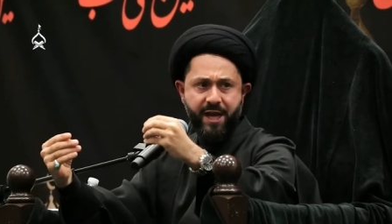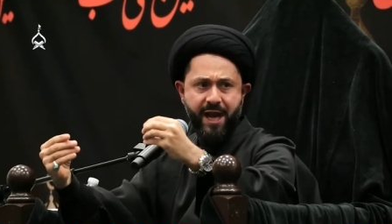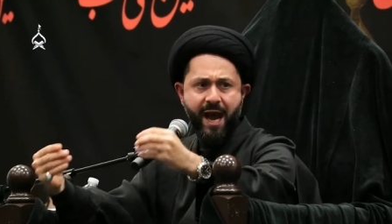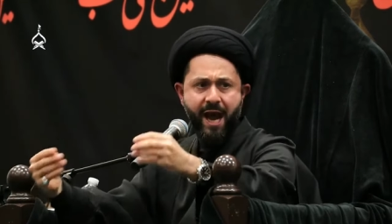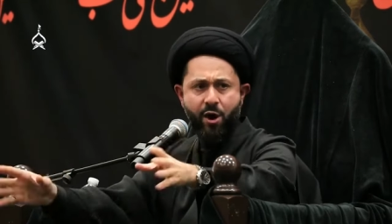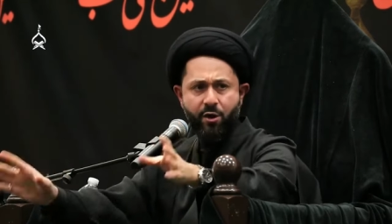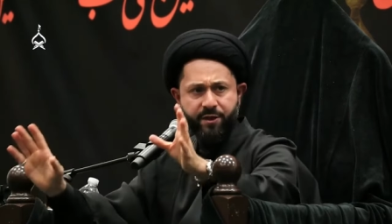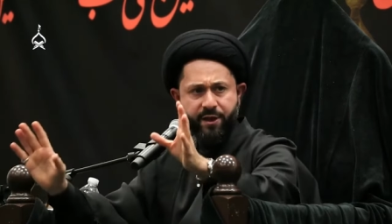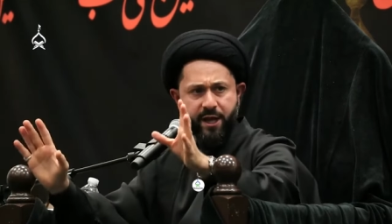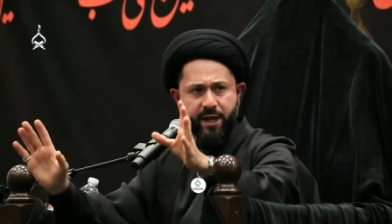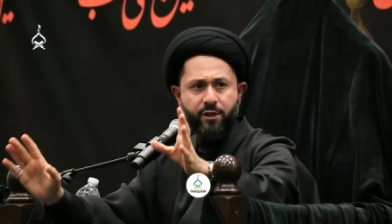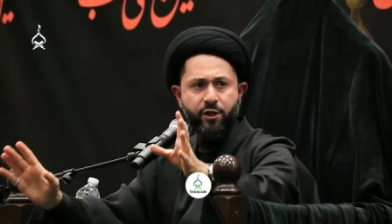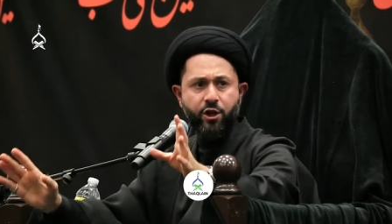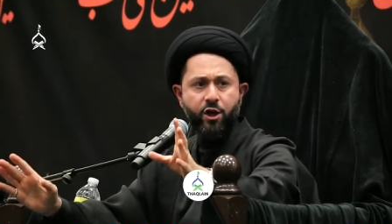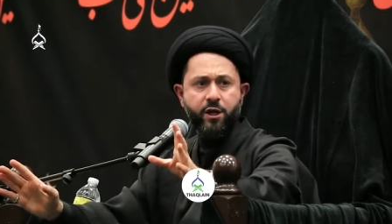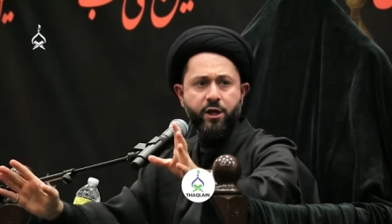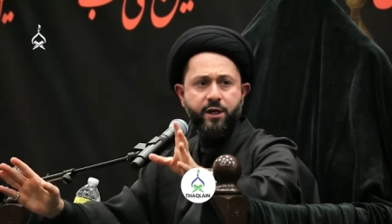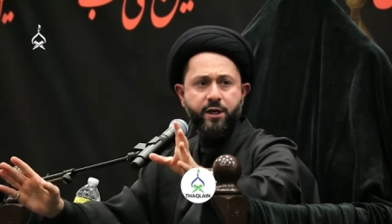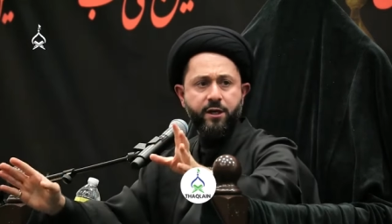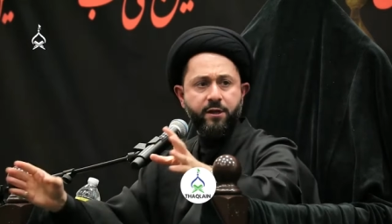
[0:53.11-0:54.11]
How they
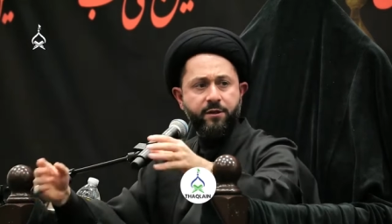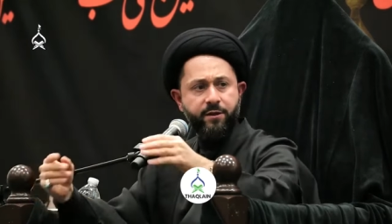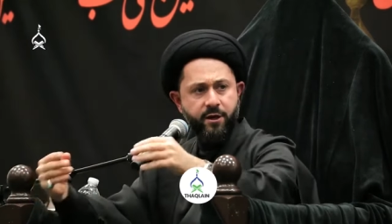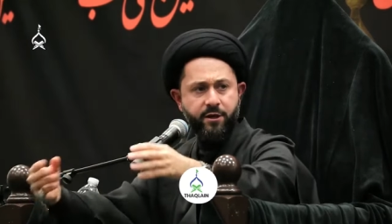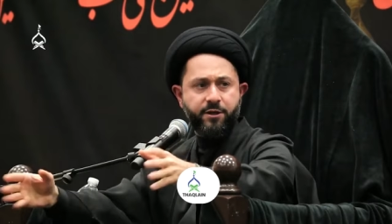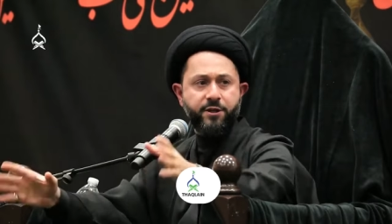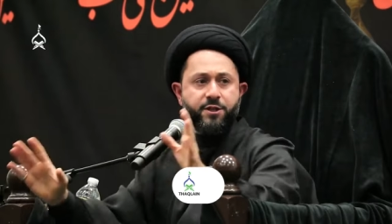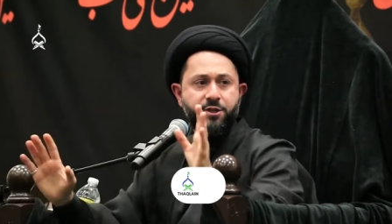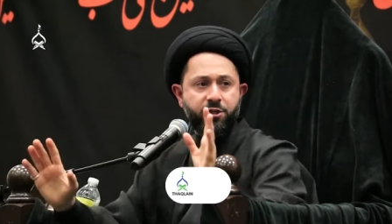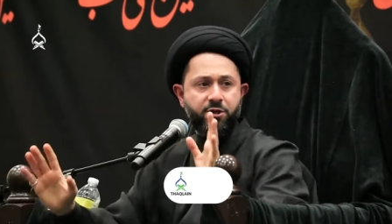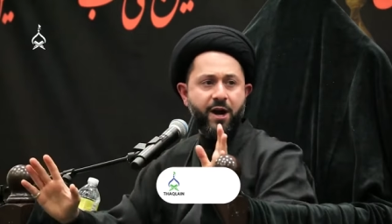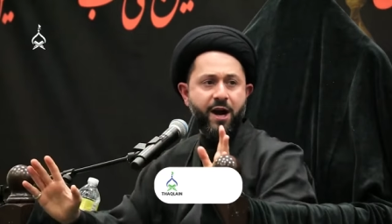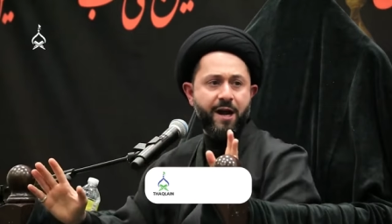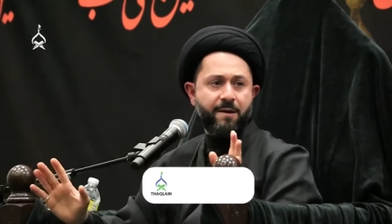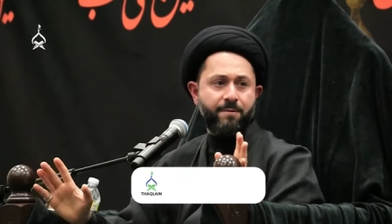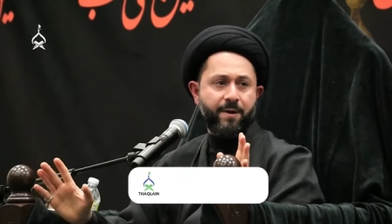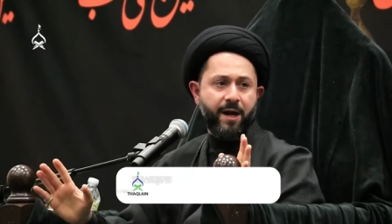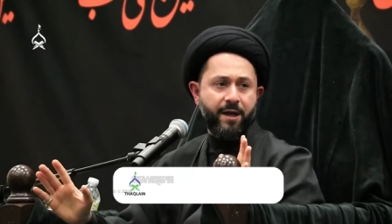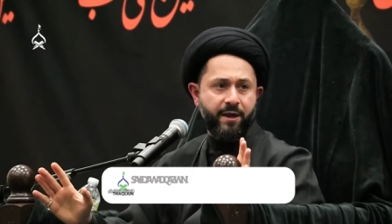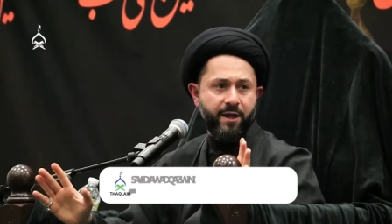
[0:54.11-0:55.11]
look, they're
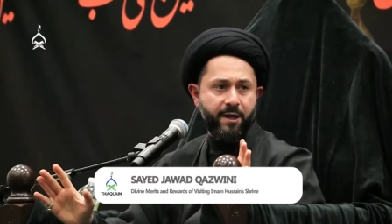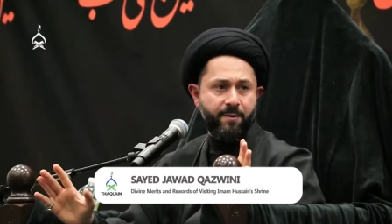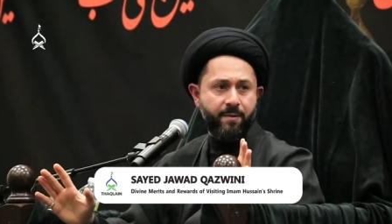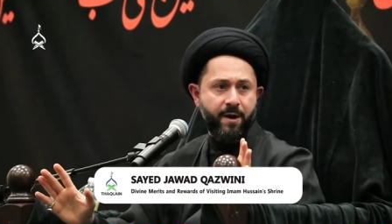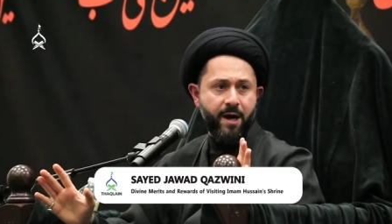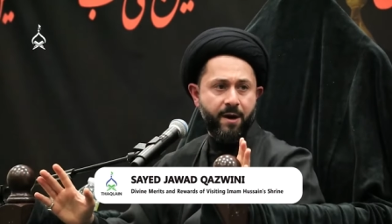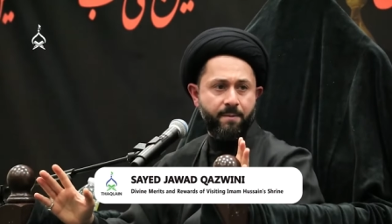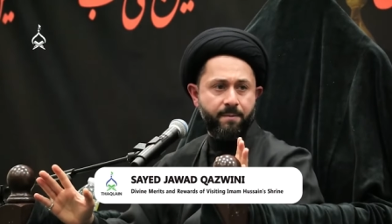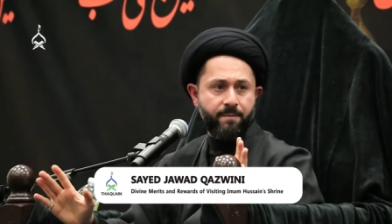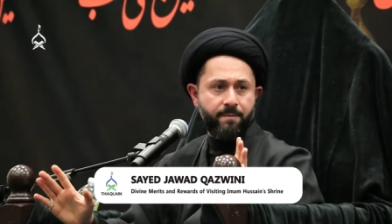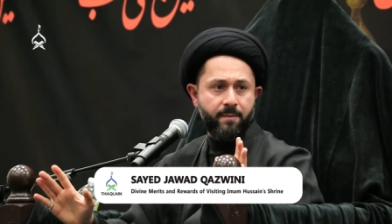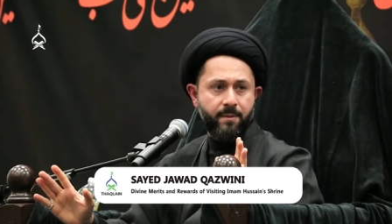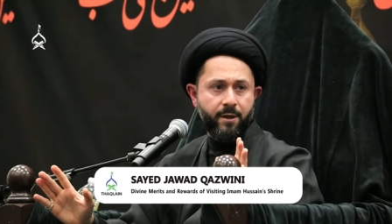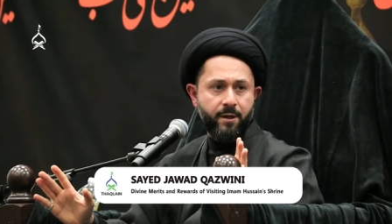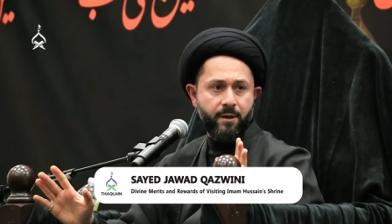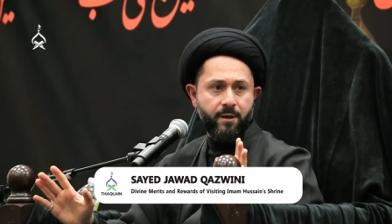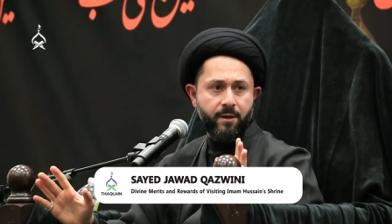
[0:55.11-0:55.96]
described by the Imam.